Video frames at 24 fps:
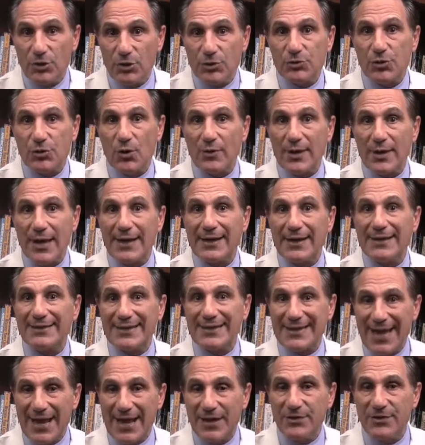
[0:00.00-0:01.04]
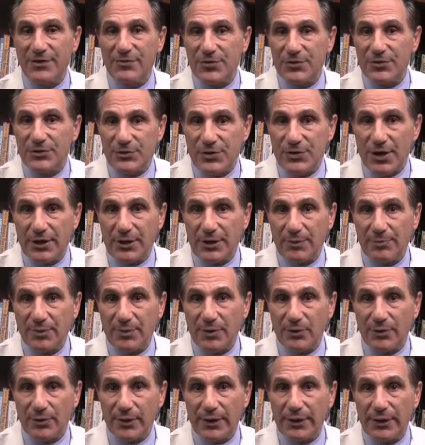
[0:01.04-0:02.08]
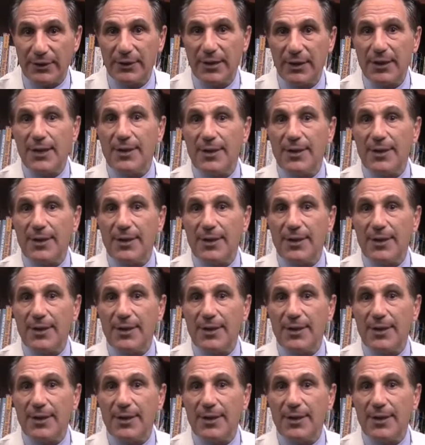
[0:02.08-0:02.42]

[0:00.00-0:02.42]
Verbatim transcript: So that at the end of the study period,